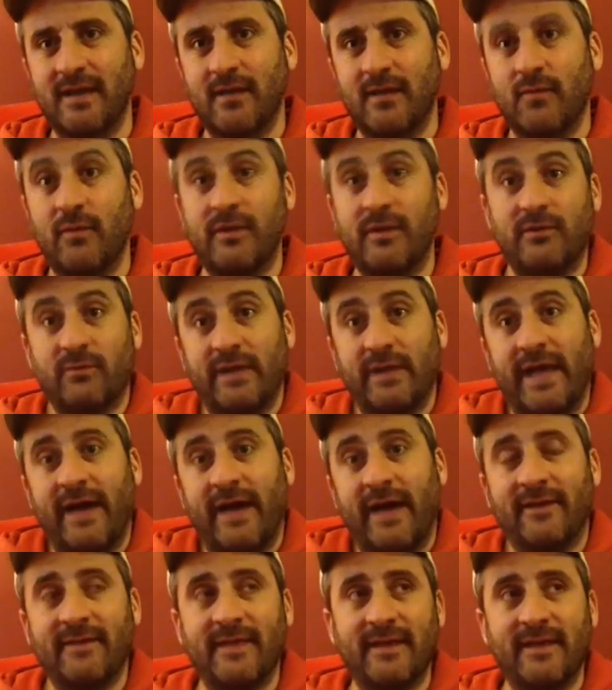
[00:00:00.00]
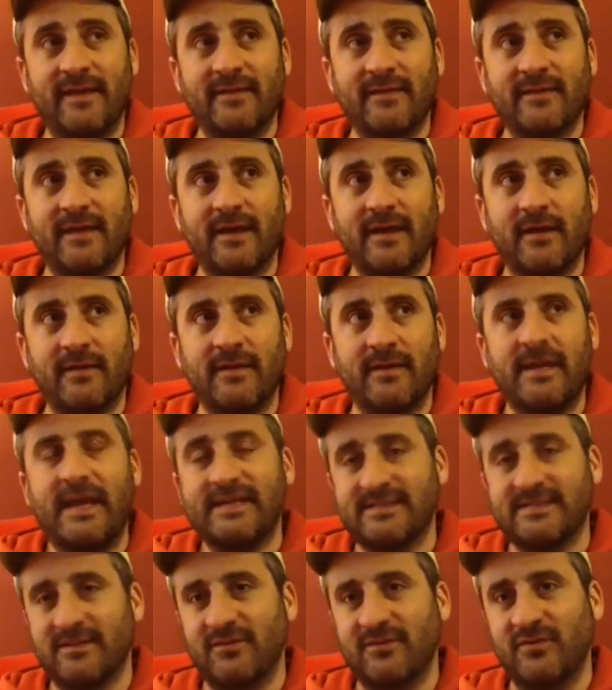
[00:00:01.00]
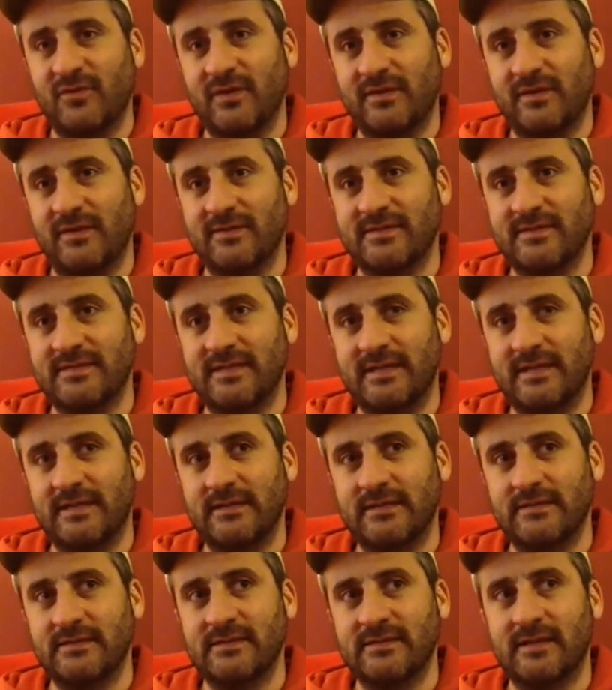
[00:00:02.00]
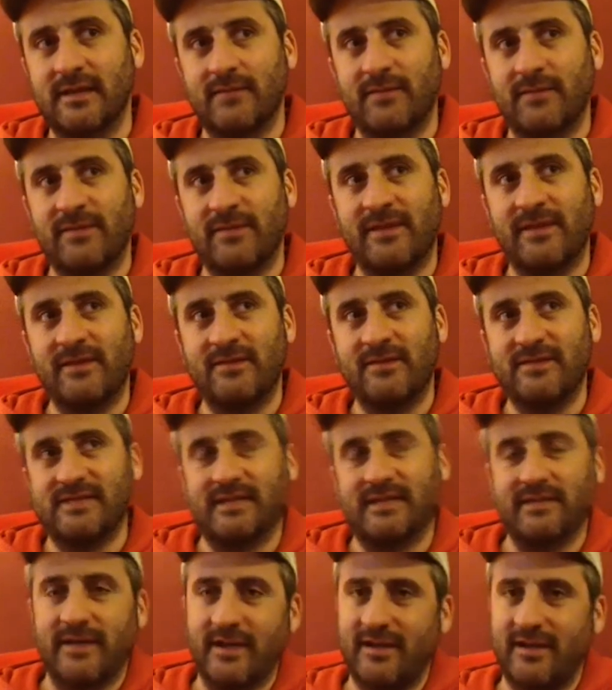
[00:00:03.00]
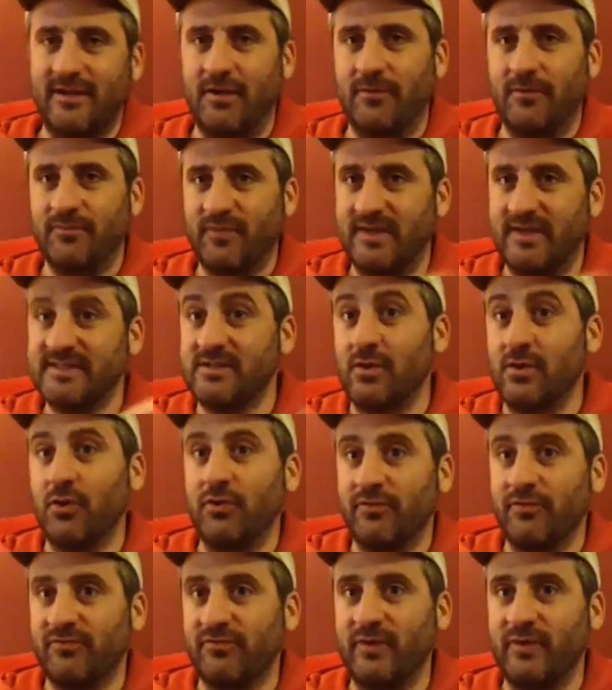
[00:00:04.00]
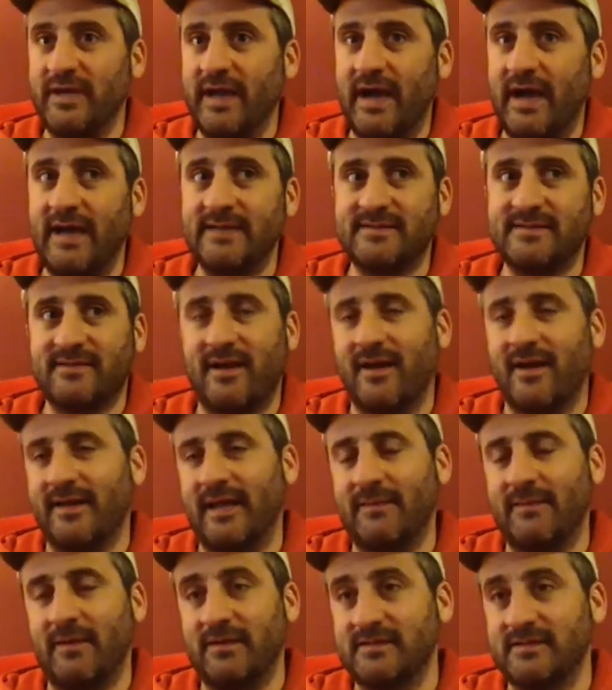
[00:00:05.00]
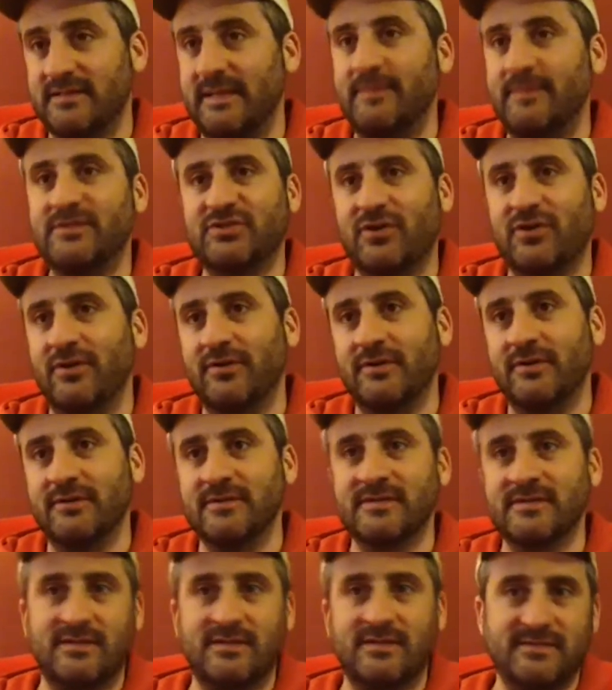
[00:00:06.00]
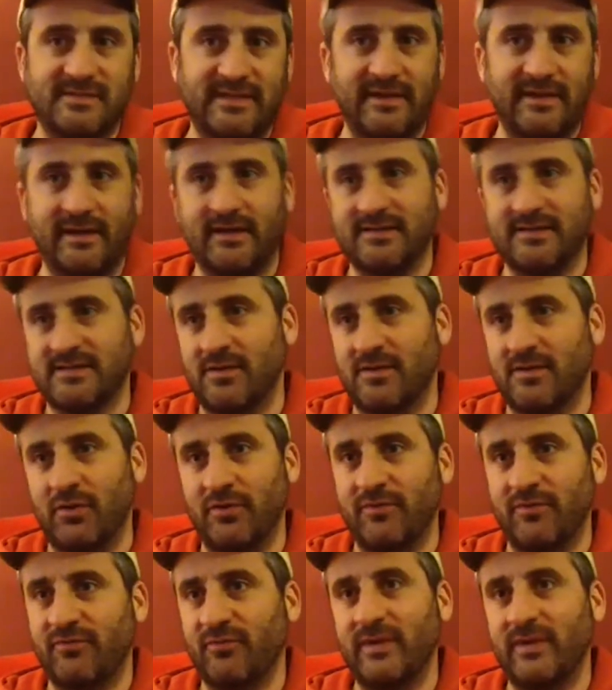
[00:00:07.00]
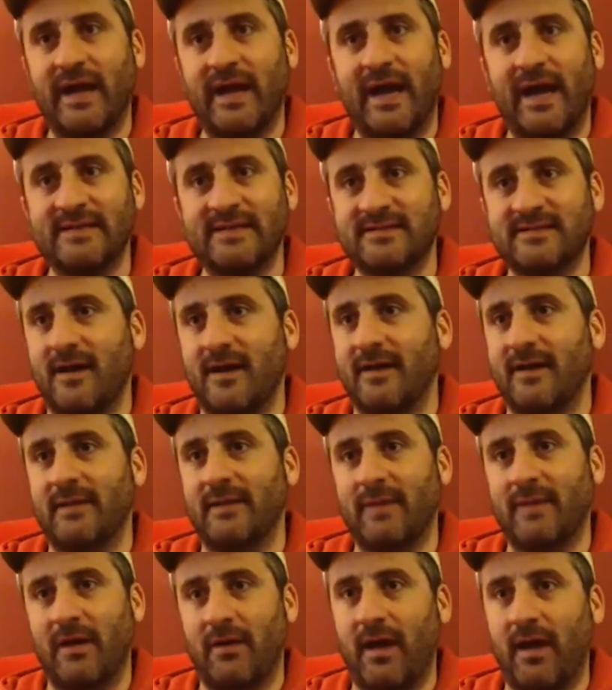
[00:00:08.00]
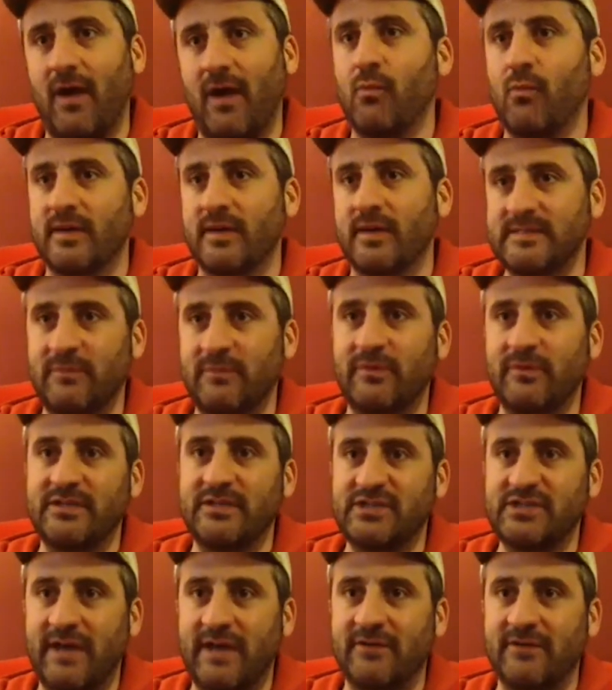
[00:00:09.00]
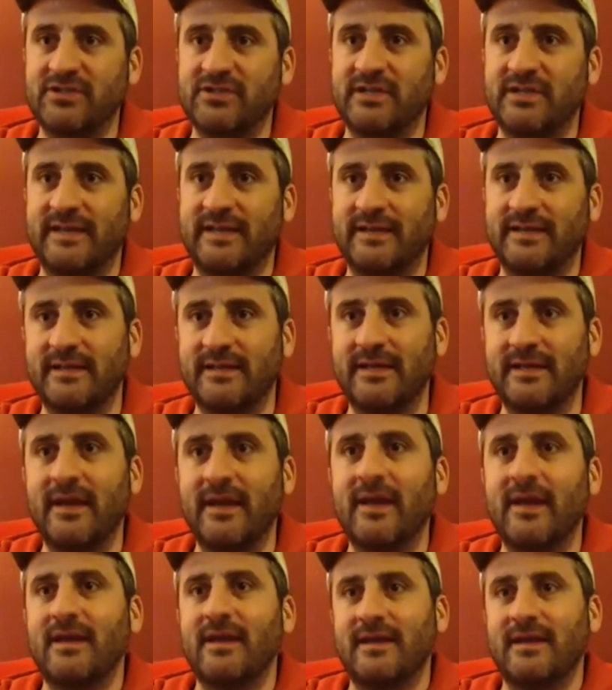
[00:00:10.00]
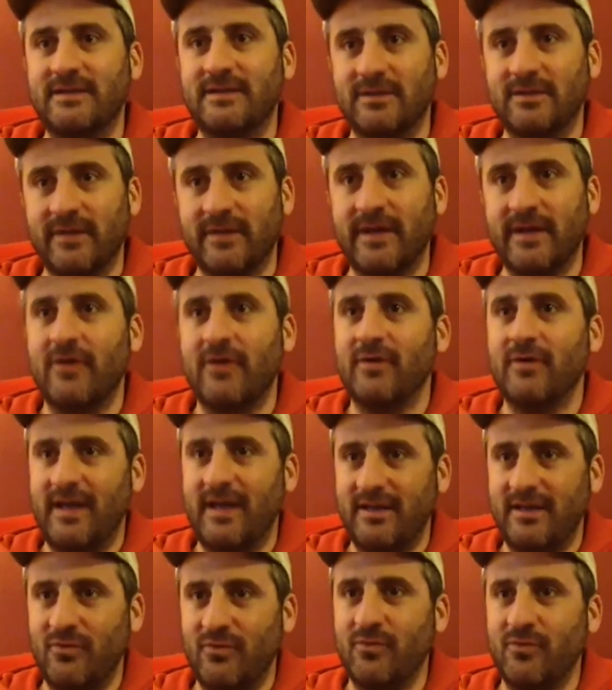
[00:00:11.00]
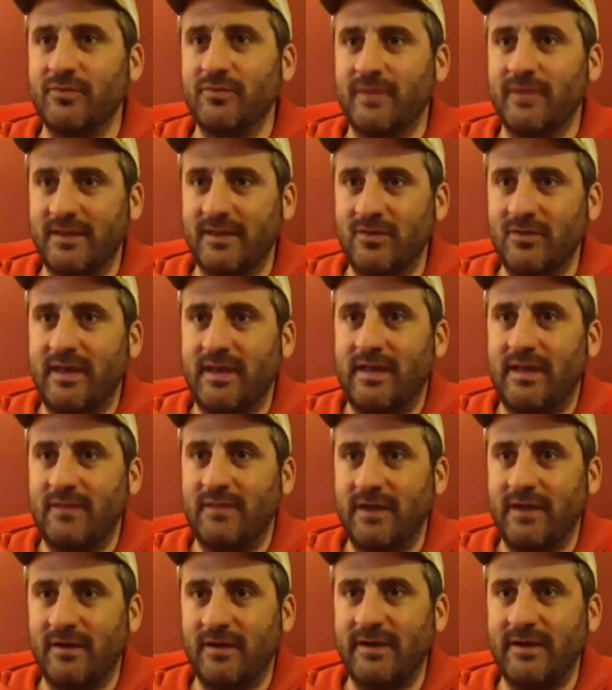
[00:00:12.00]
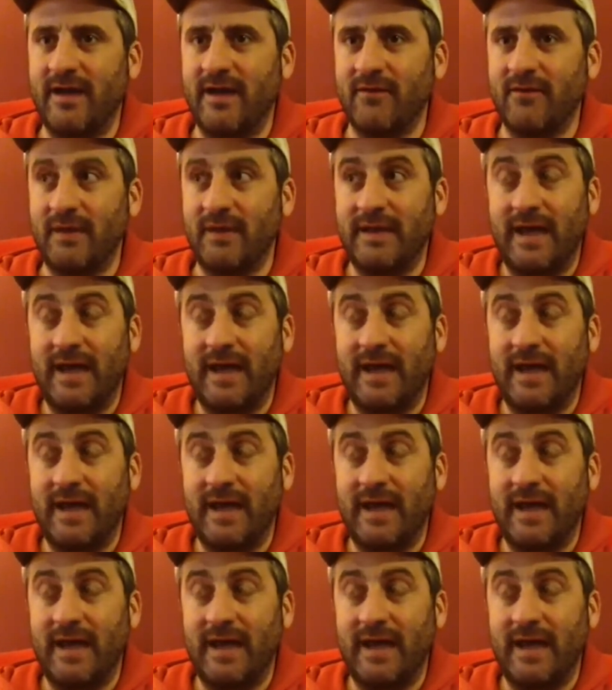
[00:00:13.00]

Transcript: when in reality they get there and yes, they're doing those things, but then you see like, a circle of 3 guys talking about sleep struggles. You see like a circle of 3 guys talking about how work's been really challenging lately, and you're like, "Okay, cool, like you came here, and now